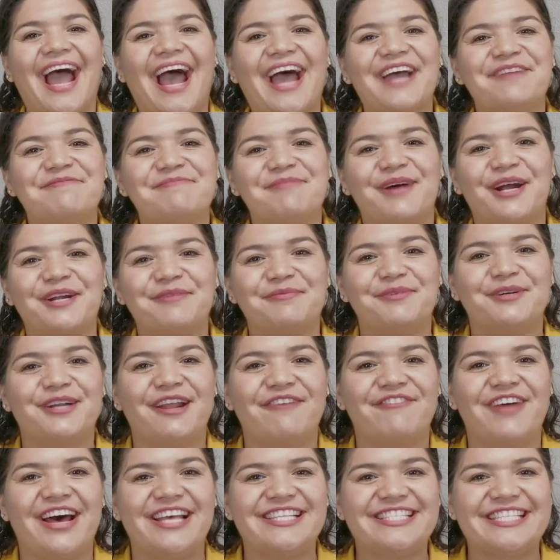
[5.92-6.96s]
am Barbara
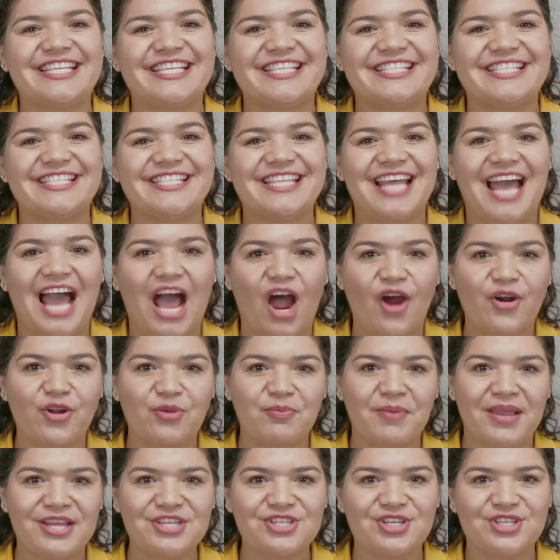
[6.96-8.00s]
Vazquez,
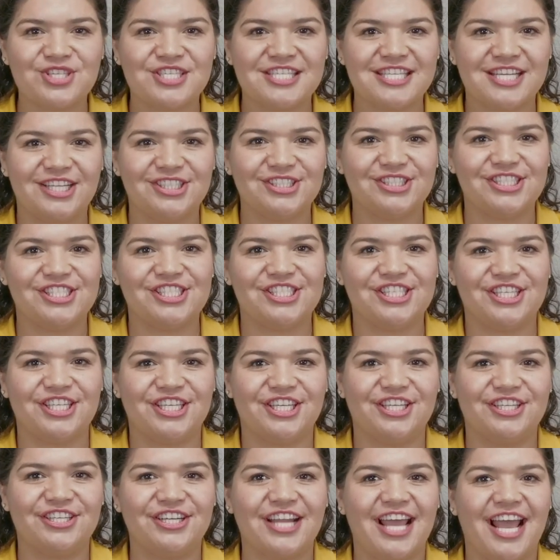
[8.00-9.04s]
Automation Sales
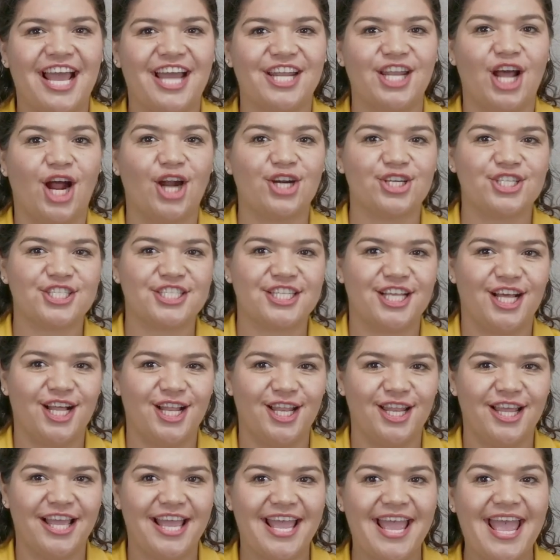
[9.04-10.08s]
Engineer at R. STAHL,
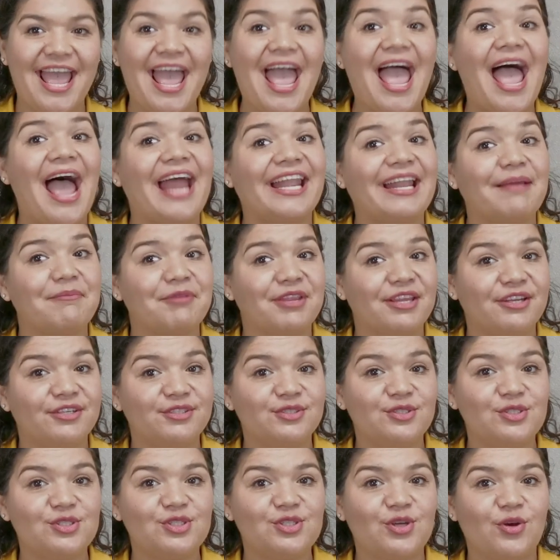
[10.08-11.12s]
and I'm here
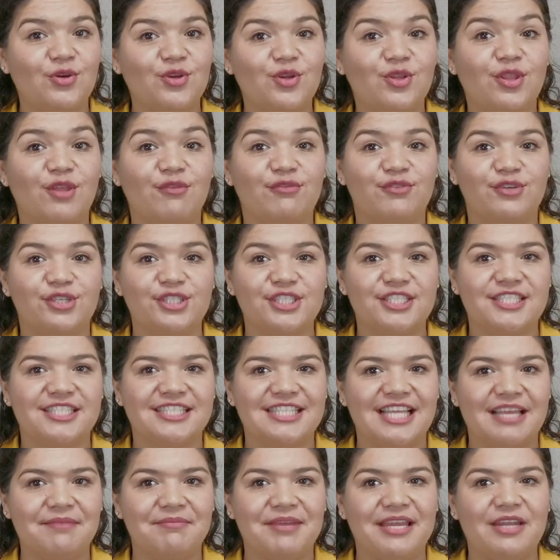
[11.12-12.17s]
to show you the first
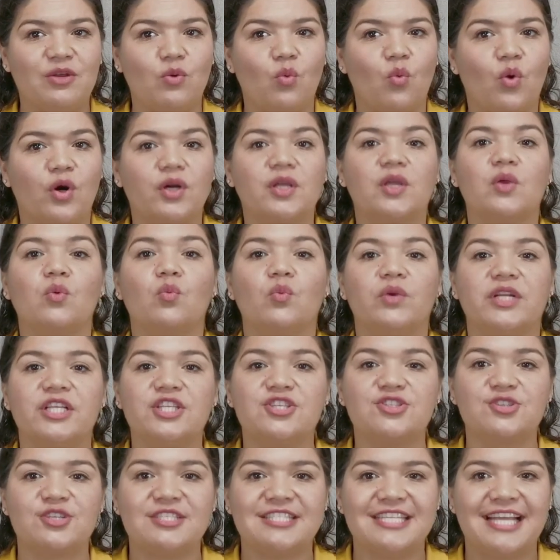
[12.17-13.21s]
step in working with
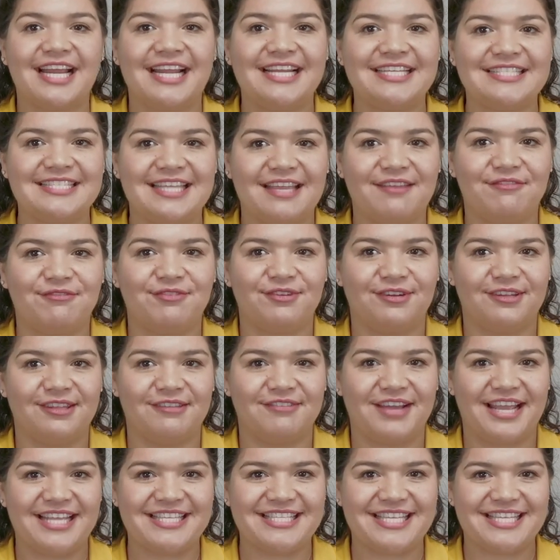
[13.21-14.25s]
intrinsically safe field
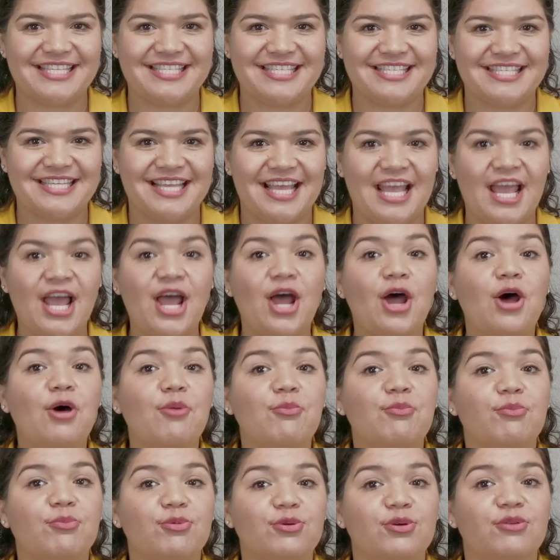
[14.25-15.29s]
devices,
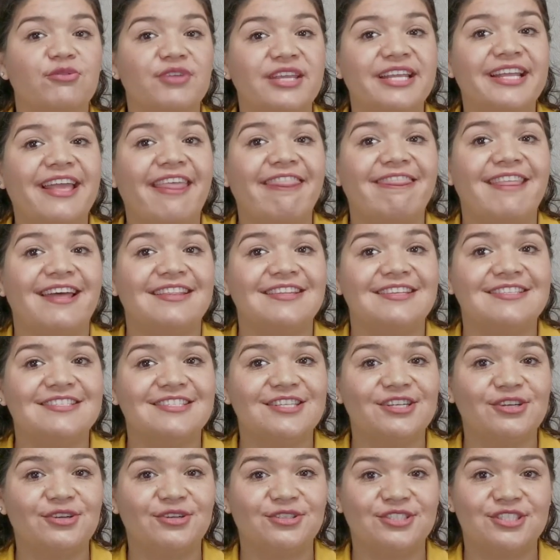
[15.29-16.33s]
proving that the
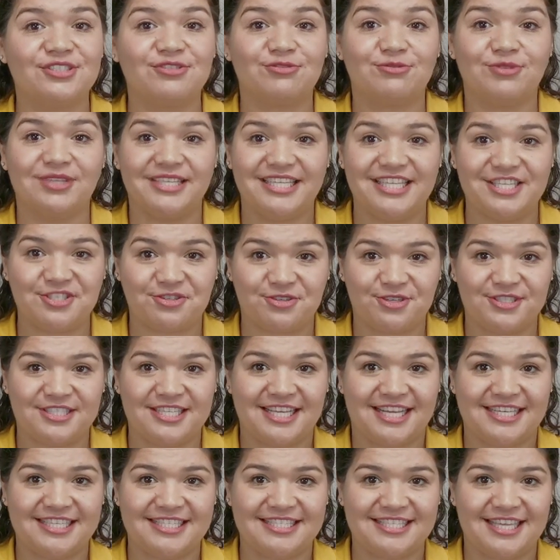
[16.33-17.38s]
circuit is really
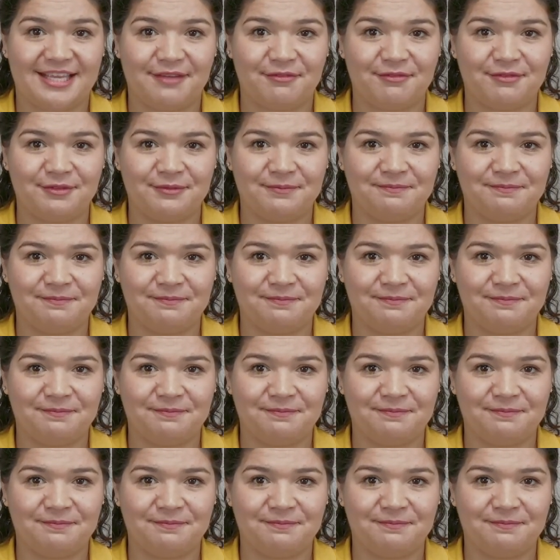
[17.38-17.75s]
intrinsically safe.